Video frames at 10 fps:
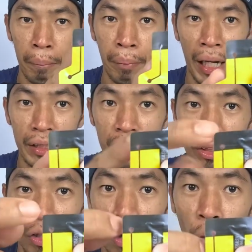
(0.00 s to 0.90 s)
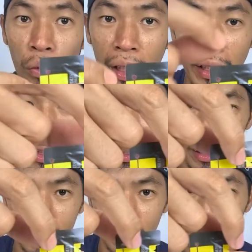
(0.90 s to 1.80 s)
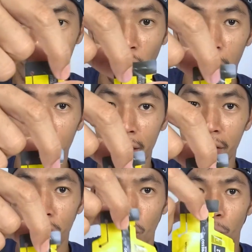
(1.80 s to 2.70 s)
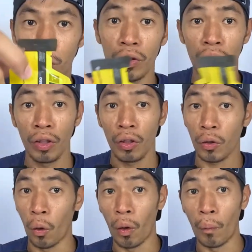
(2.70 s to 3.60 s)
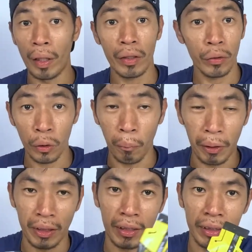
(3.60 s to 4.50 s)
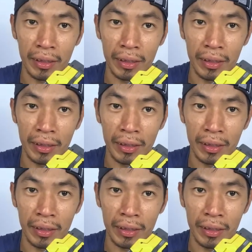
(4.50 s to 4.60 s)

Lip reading: part holding the top lid, so you won't go away two pieces.